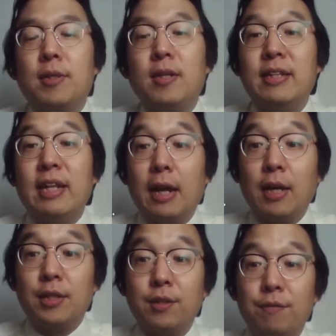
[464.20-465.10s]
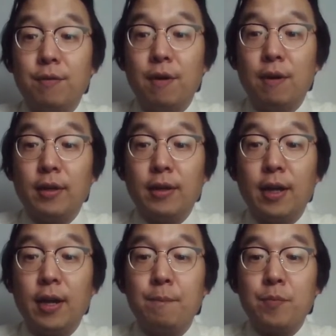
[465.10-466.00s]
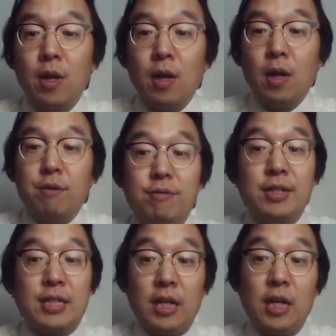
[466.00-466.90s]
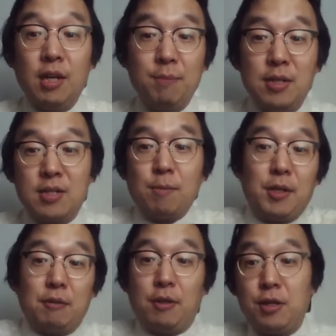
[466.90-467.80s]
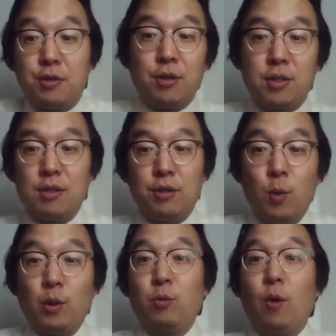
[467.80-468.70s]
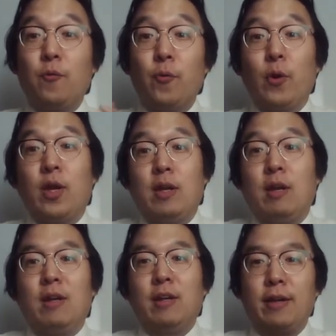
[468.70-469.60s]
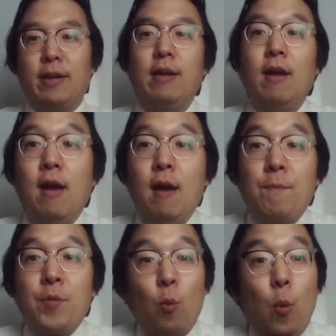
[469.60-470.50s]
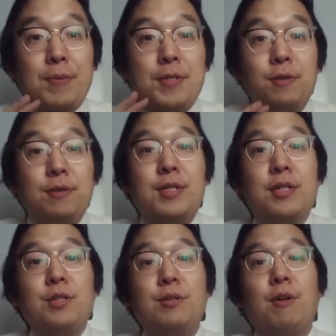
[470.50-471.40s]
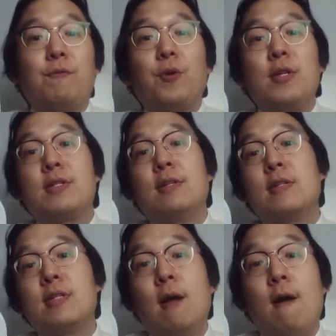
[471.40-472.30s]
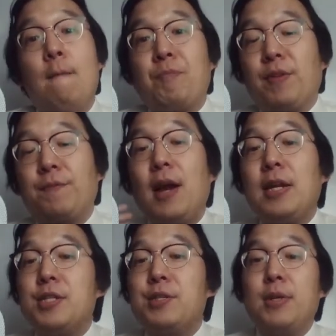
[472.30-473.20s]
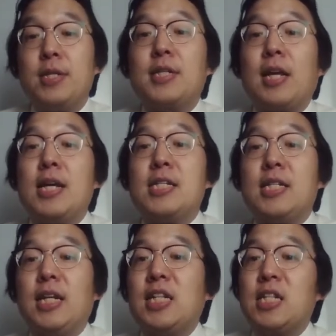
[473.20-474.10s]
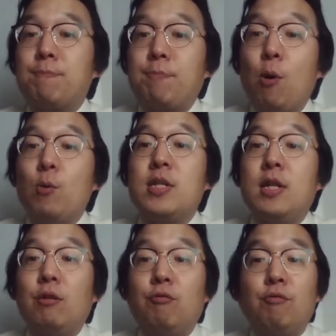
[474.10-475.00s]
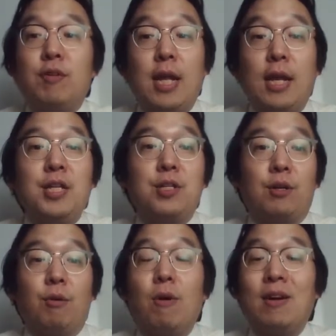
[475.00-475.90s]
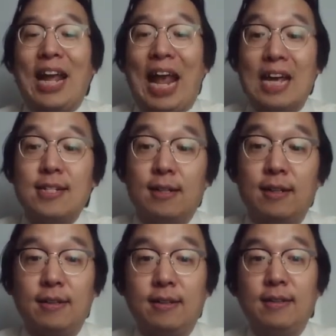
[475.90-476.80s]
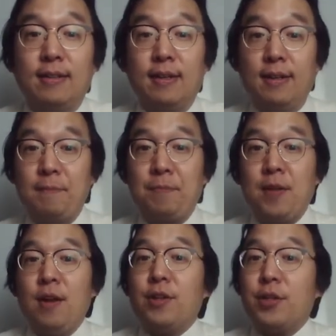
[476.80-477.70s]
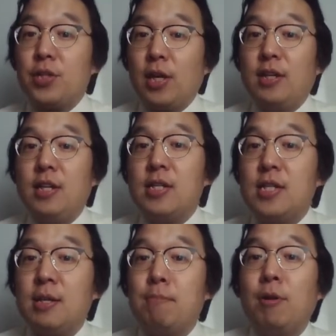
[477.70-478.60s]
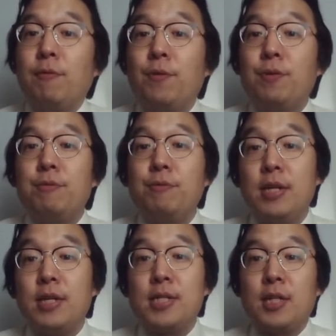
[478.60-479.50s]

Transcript: negative. Okay, risky means something dangerous you want to avoid. Okay, Webster's dictionary, for instance, defines risk as exposing to danger or hazard. Okay, the Chinese symbol for risk,